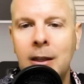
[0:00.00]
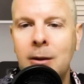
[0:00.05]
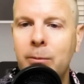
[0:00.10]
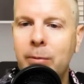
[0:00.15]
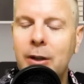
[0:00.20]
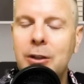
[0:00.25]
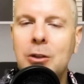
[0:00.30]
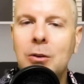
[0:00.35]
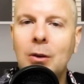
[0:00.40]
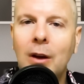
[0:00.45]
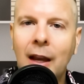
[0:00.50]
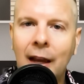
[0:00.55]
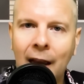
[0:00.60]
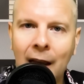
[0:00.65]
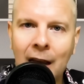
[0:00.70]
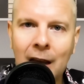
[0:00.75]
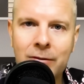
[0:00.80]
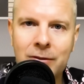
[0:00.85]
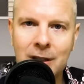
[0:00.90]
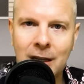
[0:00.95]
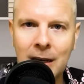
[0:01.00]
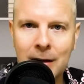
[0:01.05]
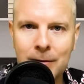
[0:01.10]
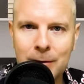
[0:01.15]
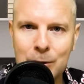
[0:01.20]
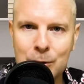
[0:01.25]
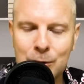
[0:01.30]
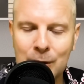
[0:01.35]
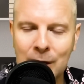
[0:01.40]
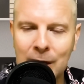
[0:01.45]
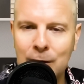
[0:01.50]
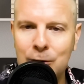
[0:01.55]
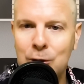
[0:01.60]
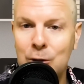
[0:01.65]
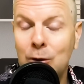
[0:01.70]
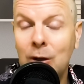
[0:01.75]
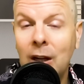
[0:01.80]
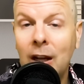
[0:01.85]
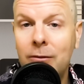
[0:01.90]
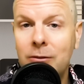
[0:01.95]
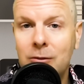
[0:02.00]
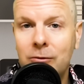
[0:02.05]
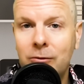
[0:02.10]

But you have to have a strategy and you have to